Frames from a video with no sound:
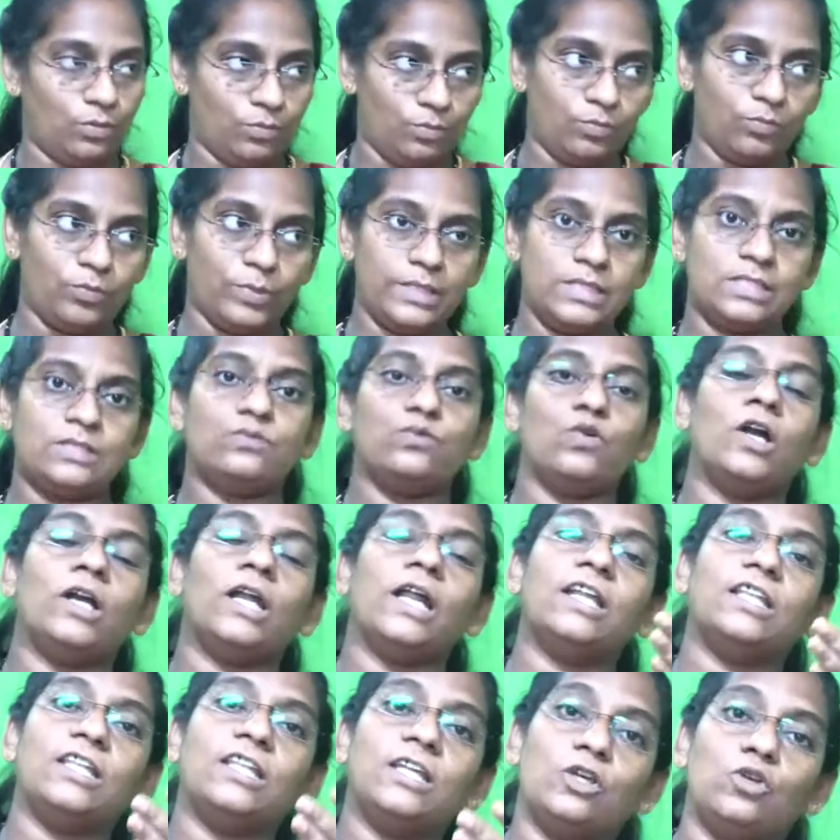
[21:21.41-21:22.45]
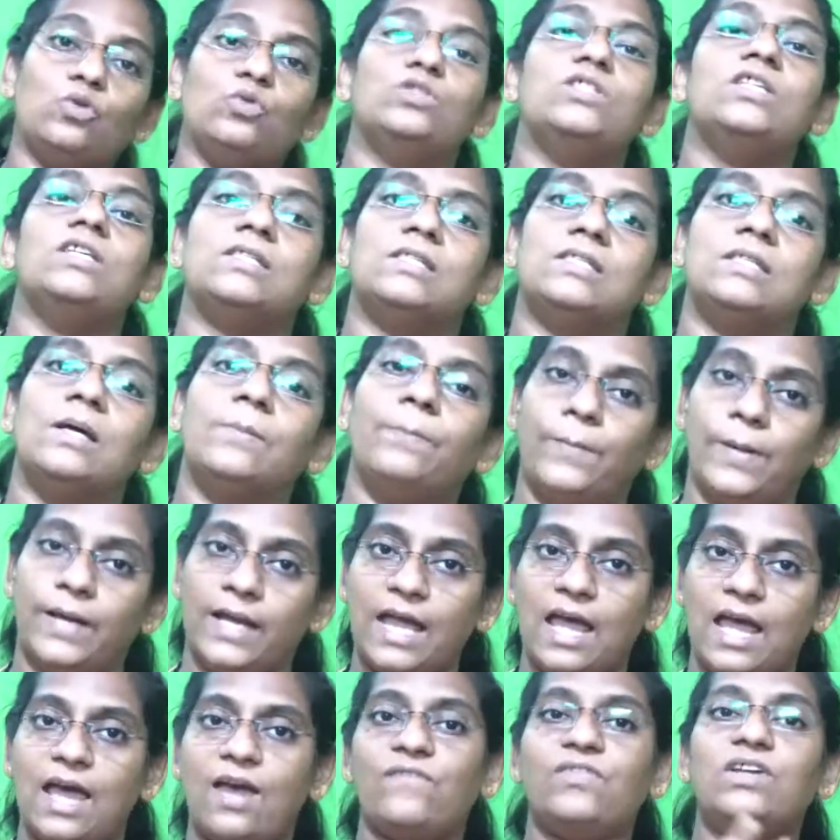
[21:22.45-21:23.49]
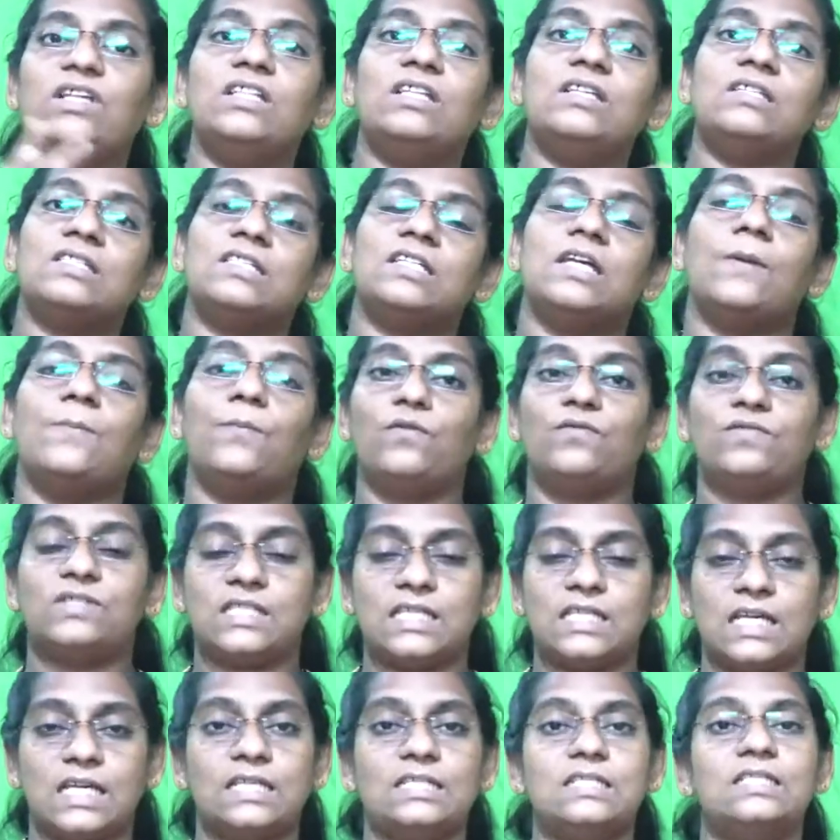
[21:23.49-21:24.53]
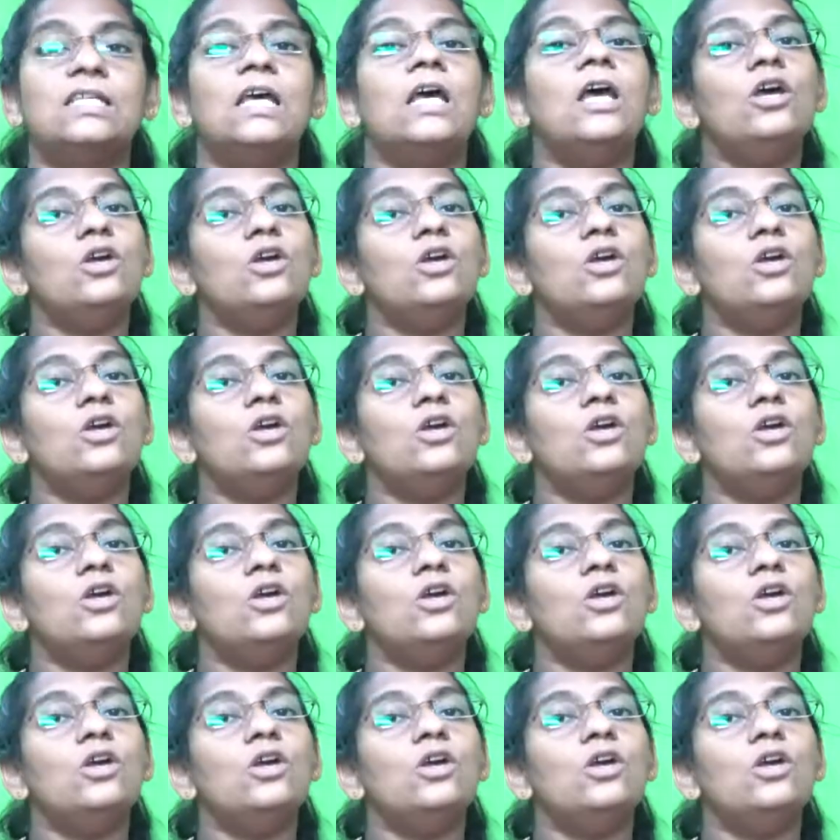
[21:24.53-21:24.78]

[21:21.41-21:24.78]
means what are the uses by having this type of science?